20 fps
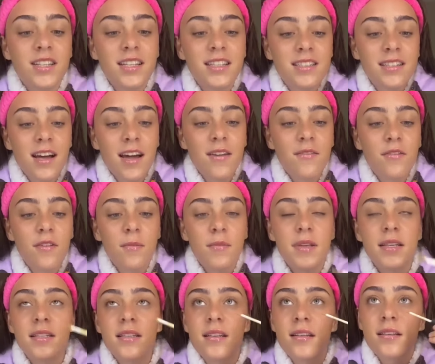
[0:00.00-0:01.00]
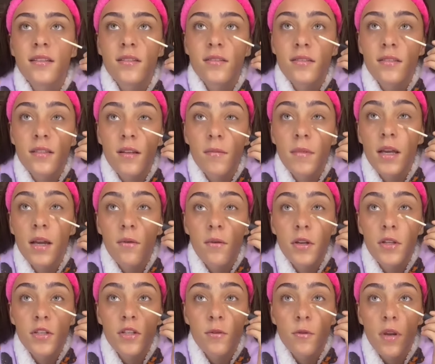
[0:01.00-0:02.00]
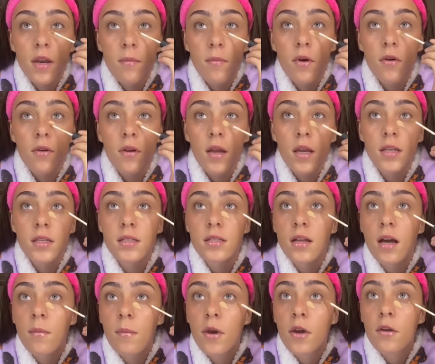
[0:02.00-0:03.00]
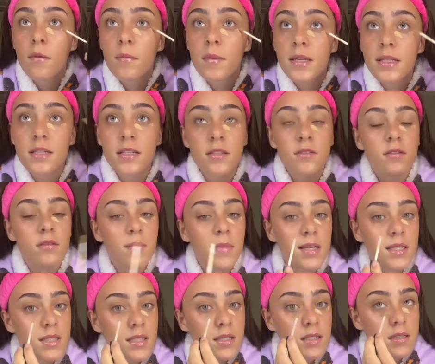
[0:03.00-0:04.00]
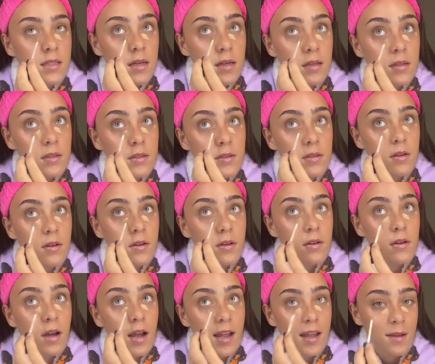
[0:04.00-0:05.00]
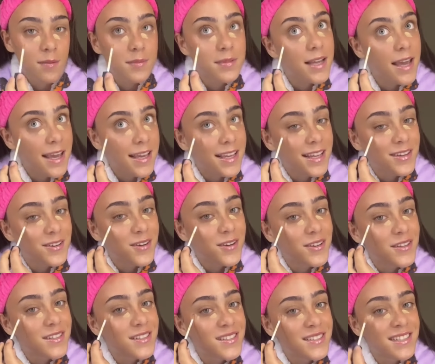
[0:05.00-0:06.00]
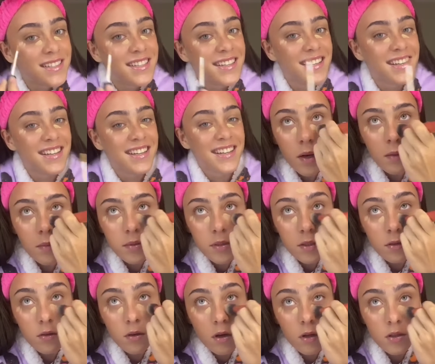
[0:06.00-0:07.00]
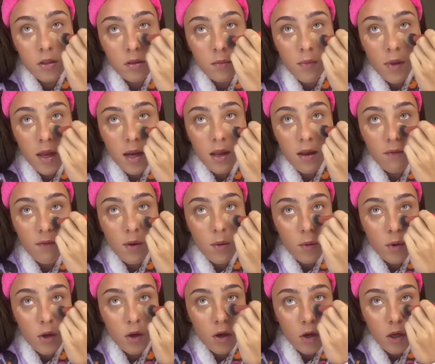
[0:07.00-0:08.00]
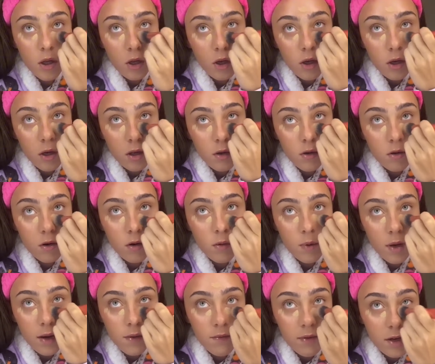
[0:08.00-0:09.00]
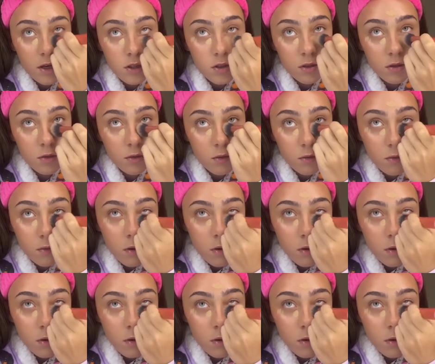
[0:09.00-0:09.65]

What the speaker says: excited for business because something I want to do when I'm older is start my own business with my sister. So I am taking notes. I'm still contemplating if I want to go to uni or not when I finish school.